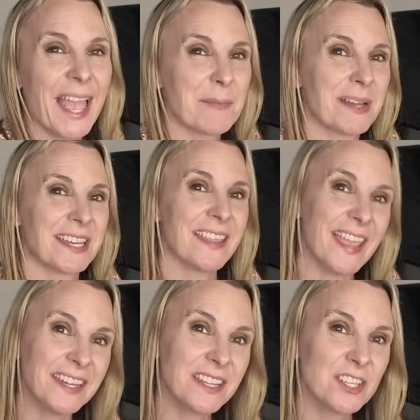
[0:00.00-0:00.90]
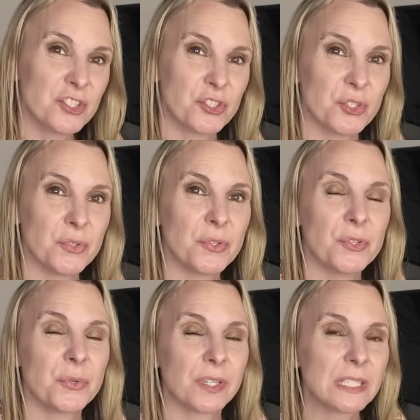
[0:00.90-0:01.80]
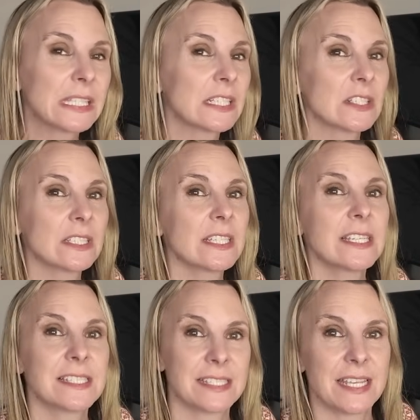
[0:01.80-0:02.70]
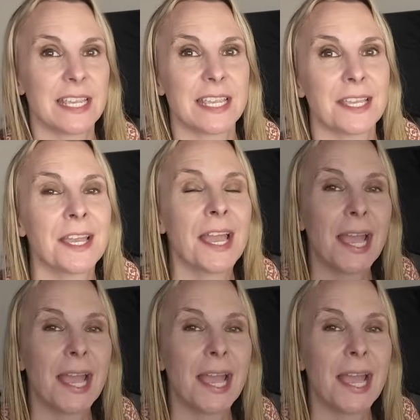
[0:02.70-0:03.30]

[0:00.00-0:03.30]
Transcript: And by the end of the shoot, you could literally see